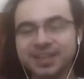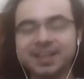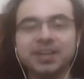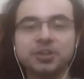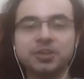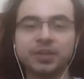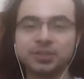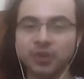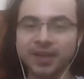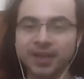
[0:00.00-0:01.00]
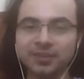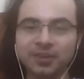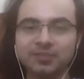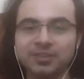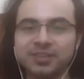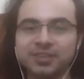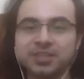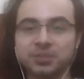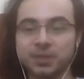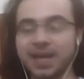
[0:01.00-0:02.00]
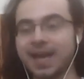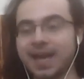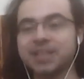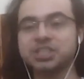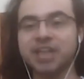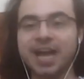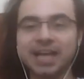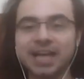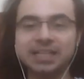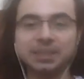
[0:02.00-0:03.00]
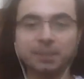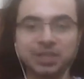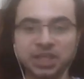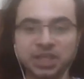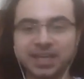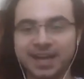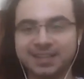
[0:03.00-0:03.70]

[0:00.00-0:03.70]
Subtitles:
You can join the conversation with the hashtag #TheBitchingDead.